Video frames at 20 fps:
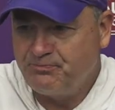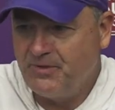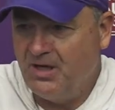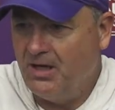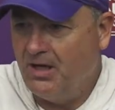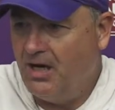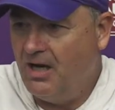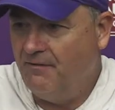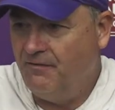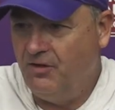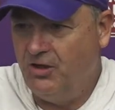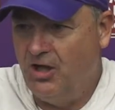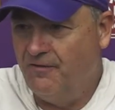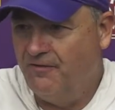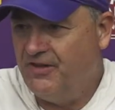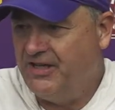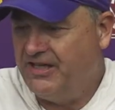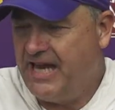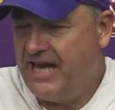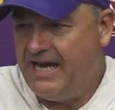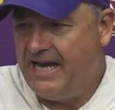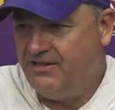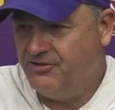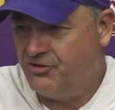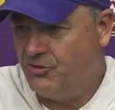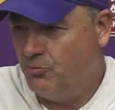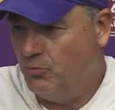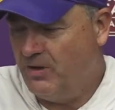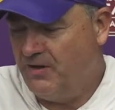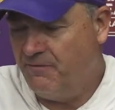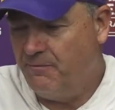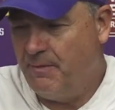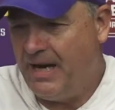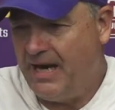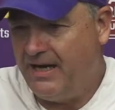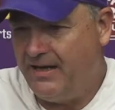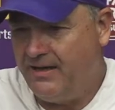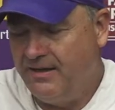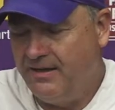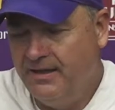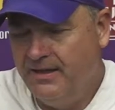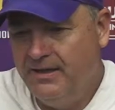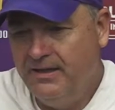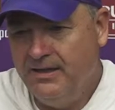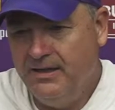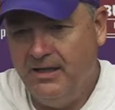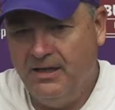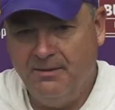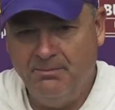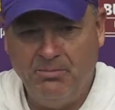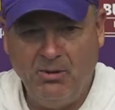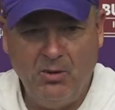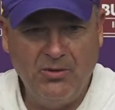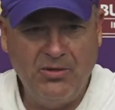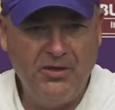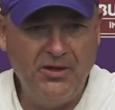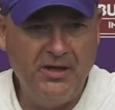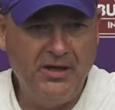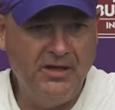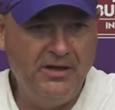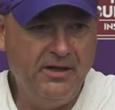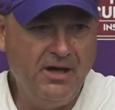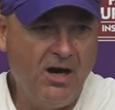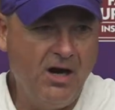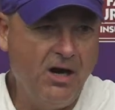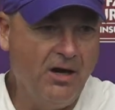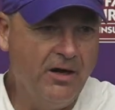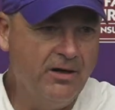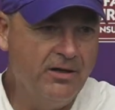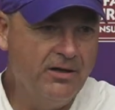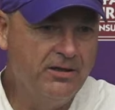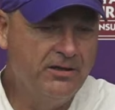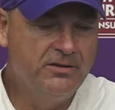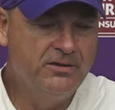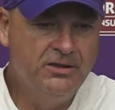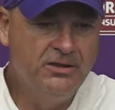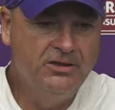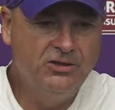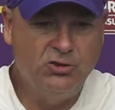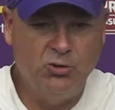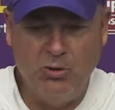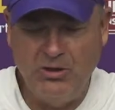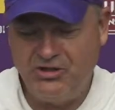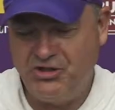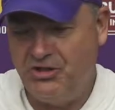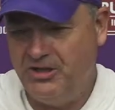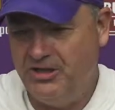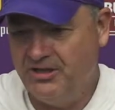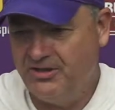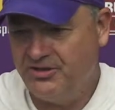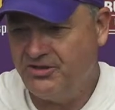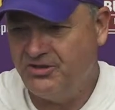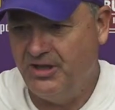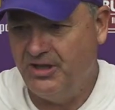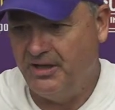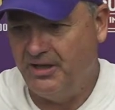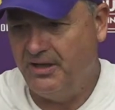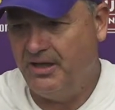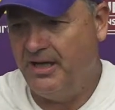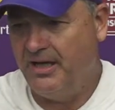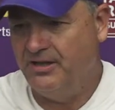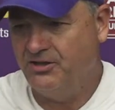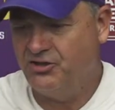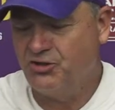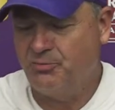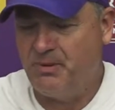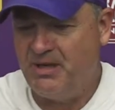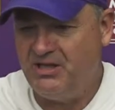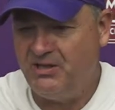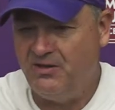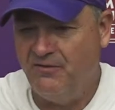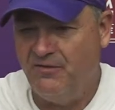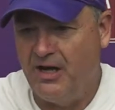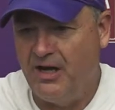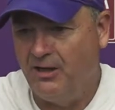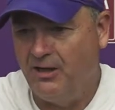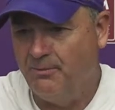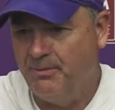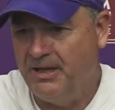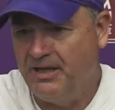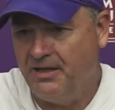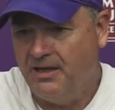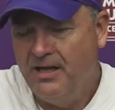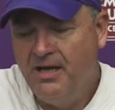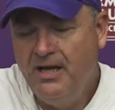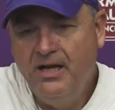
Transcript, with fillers: Uh, I've loved the gains that we've made uh, both in our twitchiness and, and speed development